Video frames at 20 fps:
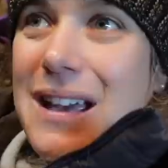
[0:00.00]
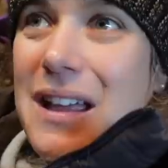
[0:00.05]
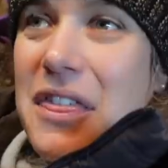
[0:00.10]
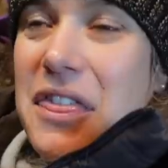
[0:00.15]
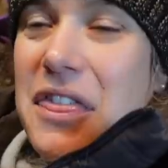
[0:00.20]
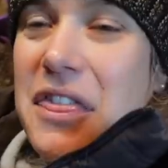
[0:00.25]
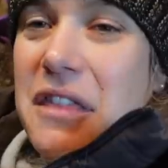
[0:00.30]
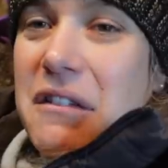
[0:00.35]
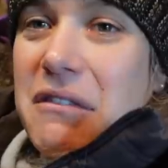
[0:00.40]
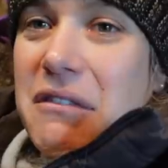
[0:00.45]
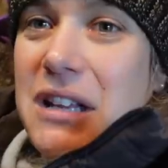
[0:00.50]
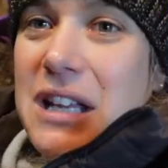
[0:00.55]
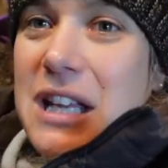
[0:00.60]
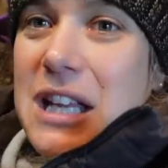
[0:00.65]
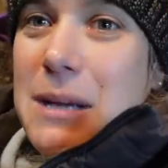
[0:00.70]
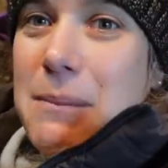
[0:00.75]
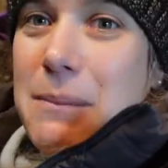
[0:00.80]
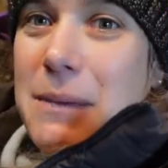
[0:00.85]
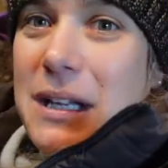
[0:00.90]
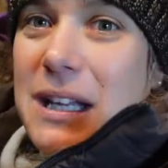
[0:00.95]
a
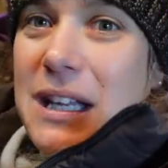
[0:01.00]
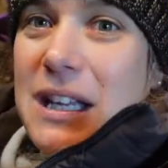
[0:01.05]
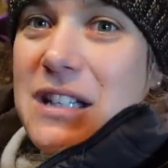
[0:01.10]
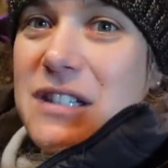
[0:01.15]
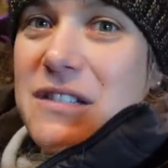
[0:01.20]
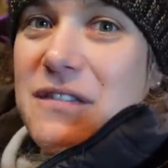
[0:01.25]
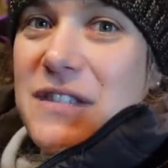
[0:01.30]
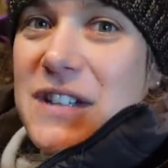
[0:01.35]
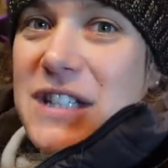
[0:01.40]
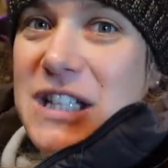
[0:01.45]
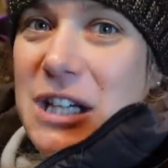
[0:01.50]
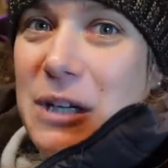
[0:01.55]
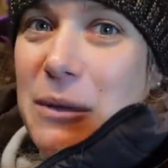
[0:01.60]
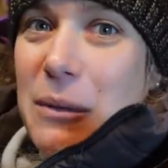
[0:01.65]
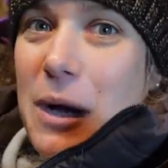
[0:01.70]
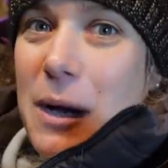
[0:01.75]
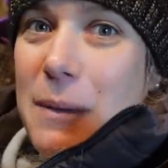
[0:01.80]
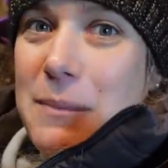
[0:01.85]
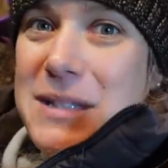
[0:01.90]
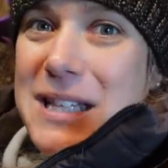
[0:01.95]
3-minute video
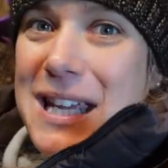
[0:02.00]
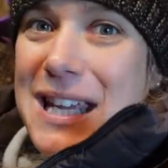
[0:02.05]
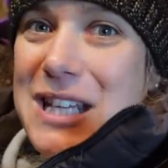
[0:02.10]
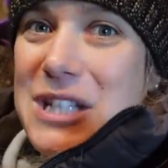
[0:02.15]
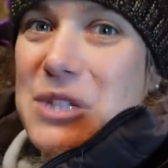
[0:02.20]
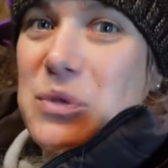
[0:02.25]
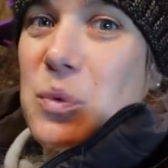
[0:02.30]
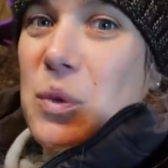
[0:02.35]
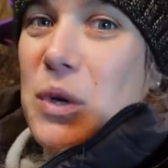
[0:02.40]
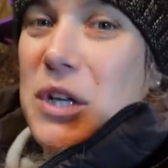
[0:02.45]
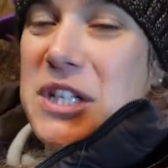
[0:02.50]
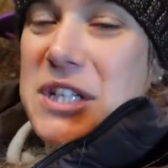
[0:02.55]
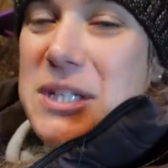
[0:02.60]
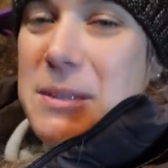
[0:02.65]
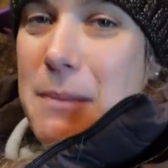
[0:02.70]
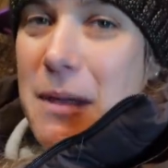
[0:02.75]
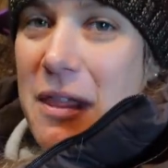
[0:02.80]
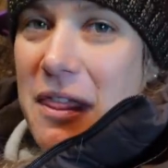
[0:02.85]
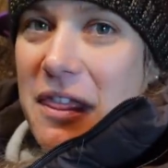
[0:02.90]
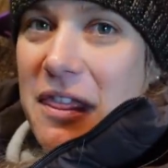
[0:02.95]
update once a
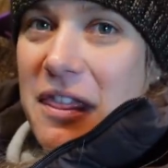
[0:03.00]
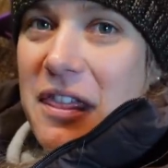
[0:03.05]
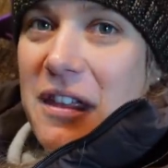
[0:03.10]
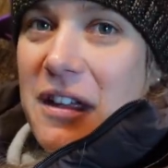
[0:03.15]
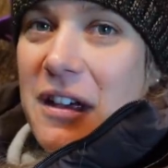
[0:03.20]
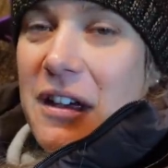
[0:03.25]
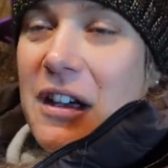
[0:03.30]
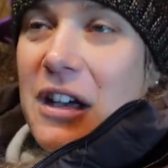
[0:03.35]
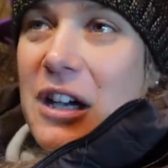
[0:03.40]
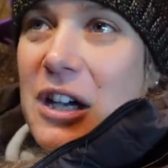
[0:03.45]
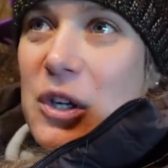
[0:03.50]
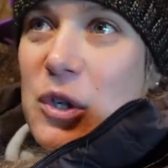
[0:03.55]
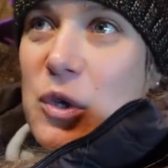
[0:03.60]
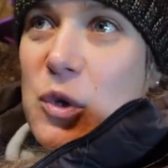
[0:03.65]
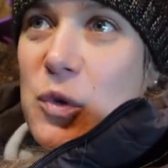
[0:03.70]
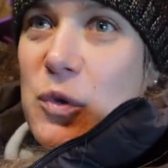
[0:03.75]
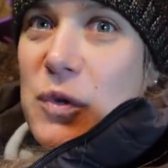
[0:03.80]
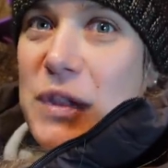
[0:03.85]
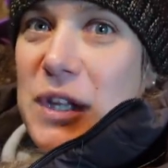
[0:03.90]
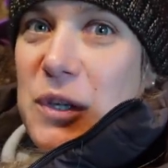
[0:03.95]
month
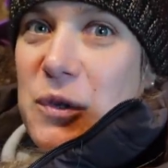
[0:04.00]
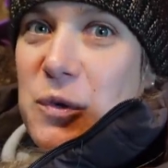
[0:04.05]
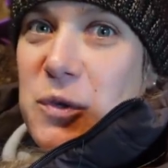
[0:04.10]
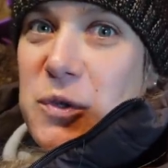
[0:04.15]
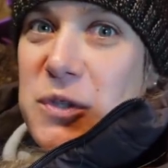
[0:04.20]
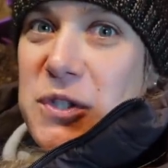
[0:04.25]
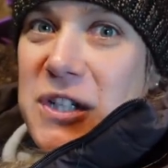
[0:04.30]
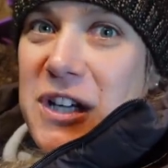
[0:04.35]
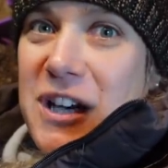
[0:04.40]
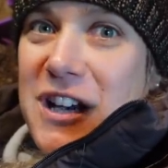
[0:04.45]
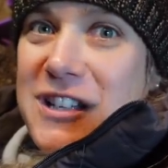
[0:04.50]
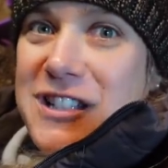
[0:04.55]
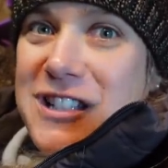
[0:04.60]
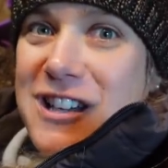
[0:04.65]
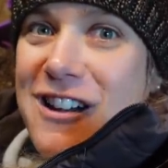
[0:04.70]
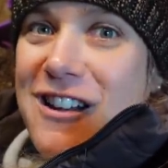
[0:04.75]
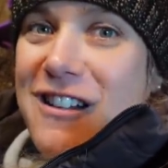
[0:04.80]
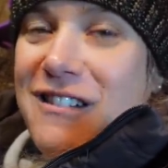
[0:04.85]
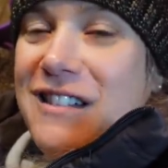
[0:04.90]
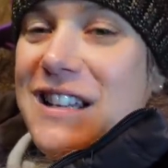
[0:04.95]
called the All-Star
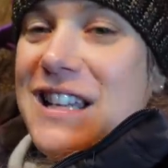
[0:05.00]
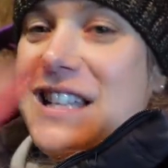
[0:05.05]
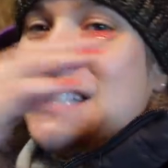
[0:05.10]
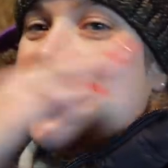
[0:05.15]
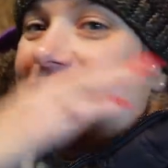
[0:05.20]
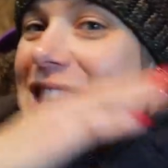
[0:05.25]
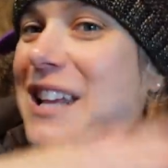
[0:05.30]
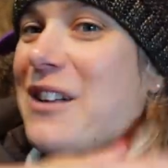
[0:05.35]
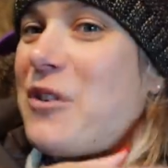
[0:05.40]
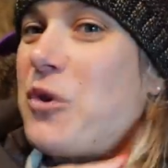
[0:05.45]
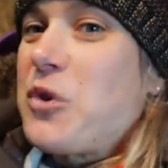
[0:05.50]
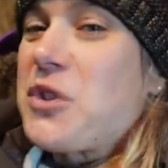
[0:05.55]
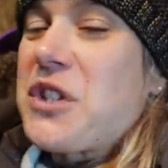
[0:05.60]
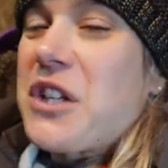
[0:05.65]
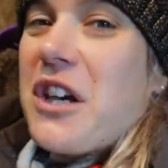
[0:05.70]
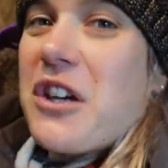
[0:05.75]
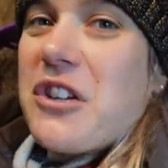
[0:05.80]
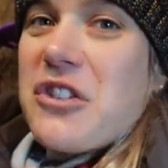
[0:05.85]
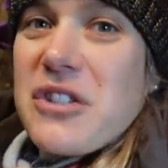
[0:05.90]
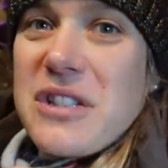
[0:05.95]
Diaries, and then Horse
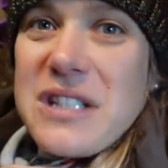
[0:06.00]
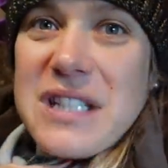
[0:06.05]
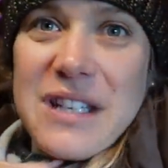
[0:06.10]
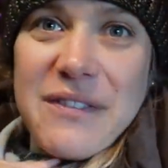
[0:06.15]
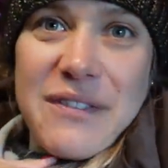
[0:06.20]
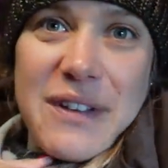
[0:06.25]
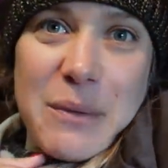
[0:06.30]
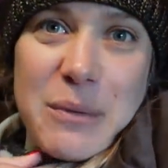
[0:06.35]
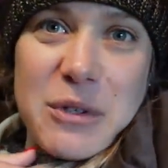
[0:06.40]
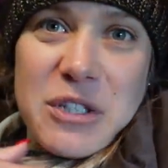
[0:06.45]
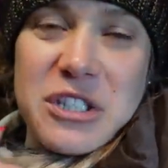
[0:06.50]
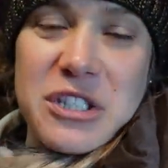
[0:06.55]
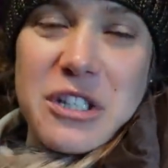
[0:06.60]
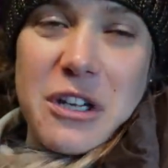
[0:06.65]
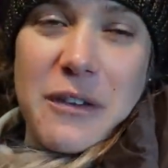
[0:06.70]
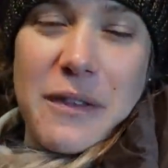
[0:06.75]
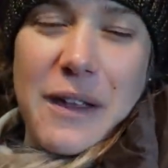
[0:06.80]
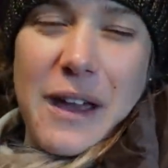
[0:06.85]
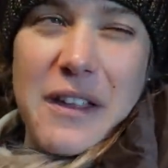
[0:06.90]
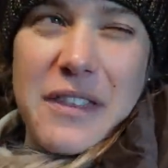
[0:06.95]
and Country TV would
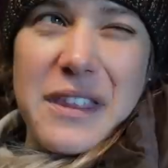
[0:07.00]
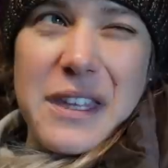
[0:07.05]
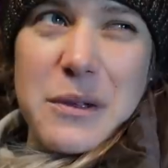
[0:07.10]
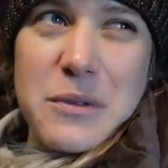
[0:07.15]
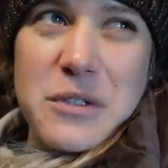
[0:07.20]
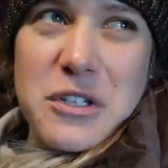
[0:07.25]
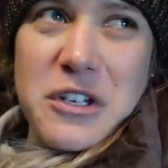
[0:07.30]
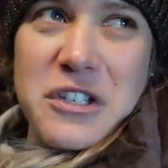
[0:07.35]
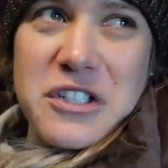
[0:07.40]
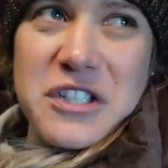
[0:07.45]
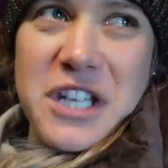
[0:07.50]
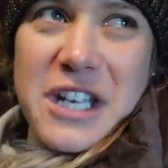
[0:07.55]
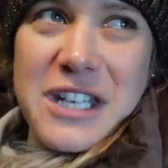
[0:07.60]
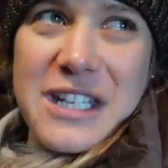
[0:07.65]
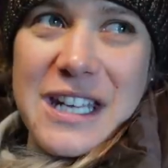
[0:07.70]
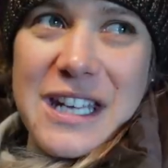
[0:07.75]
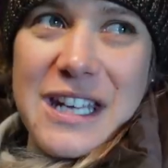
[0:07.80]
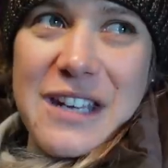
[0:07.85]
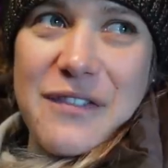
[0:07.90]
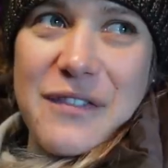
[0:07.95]
show that. I think it was on a
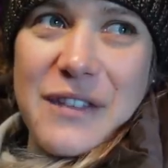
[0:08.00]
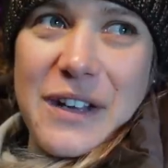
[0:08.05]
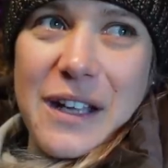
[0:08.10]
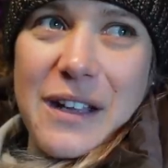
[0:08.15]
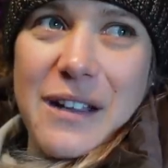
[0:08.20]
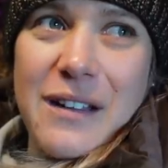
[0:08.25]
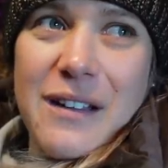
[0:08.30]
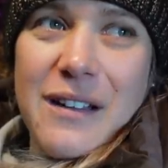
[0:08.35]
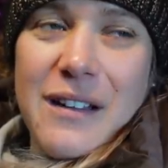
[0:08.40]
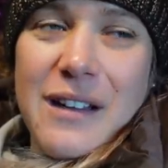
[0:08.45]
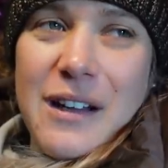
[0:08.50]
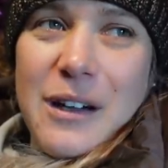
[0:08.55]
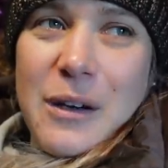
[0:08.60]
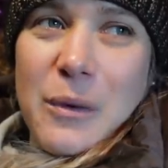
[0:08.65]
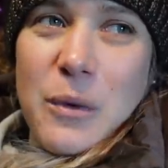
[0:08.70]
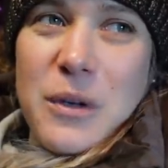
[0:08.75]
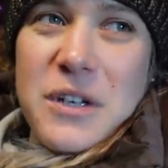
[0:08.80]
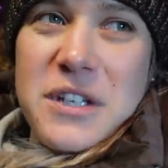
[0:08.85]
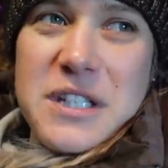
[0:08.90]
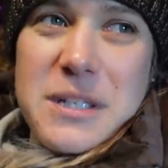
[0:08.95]
Sunday evening
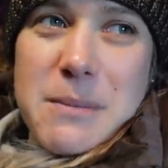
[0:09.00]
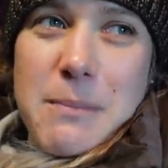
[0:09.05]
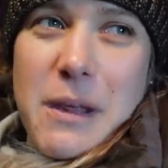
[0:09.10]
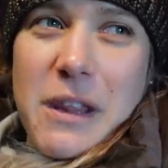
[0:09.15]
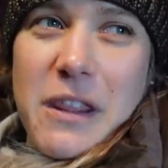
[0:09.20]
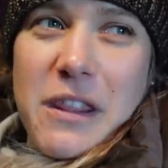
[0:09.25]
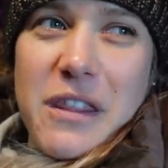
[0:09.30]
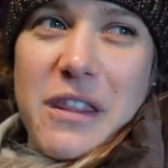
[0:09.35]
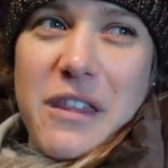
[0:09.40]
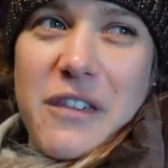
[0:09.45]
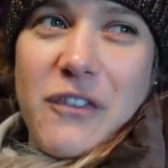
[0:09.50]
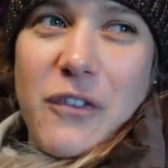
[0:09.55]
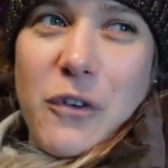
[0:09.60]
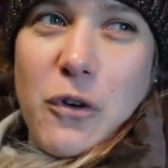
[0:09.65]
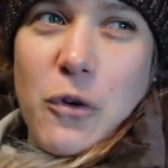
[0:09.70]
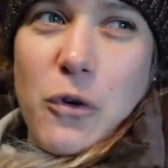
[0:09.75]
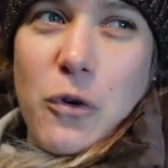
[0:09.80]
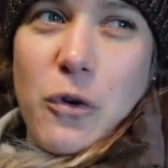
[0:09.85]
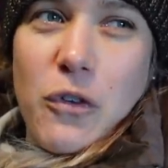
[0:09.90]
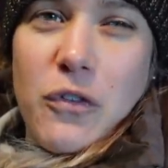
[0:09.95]
once a month
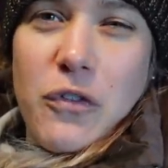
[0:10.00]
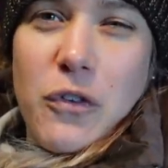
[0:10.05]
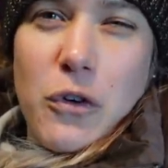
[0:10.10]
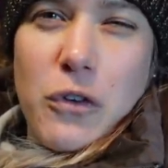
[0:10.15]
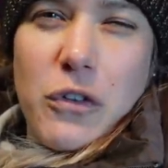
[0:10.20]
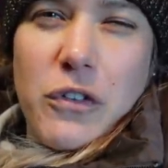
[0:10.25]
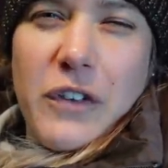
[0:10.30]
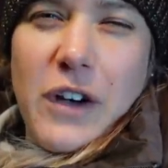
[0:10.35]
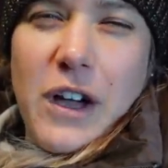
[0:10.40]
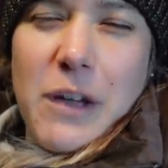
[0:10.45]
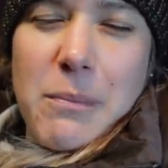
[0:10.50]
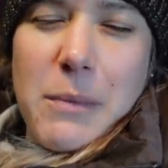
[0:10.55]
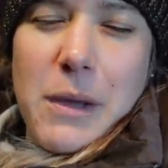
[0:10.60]
for 4 or 5